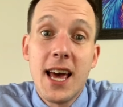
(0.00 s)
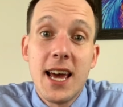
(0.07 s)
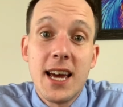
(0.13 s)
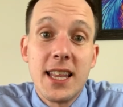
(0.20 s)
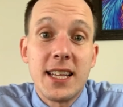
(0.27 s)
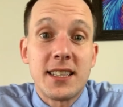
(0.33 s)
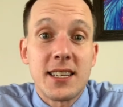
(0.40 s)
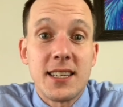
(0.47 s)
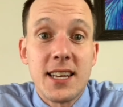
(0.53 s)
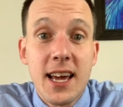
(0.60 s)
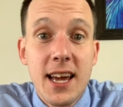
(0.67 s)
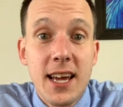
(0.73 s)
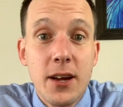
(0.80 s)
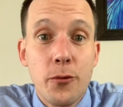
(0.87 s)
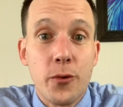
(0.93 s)
And then
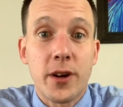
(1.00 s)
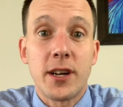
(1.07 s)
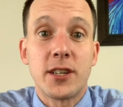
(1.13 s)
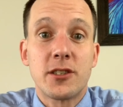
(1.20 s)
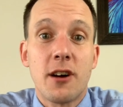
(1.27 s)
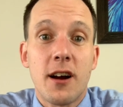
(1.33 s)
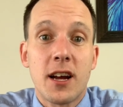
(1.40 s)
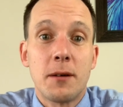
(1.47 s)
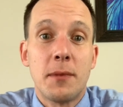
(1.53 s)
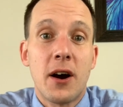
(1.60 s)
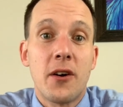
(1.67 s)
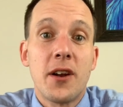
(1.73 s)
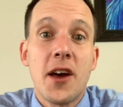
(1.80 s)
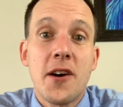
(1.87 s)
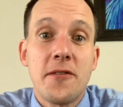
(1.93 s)
today, we're going to talk
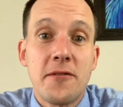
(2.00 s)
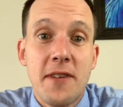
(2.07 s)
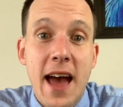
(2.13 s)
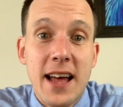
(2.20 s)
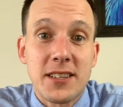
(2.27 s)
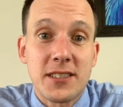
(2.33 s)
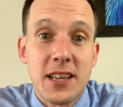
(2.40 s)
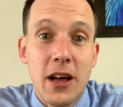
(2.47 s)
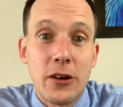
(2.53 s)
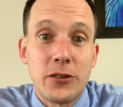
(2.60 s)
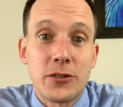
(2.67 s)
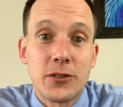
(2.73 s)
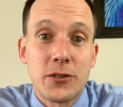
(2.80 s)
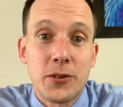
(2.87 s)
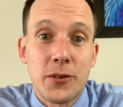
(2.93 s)
about fat
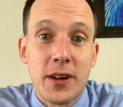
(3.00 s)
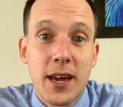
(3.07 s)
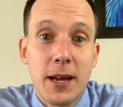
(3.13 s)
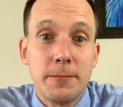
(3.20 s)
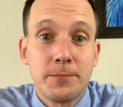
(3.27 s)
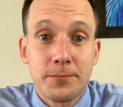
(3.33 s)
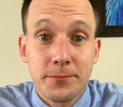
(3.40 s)
cells, okay?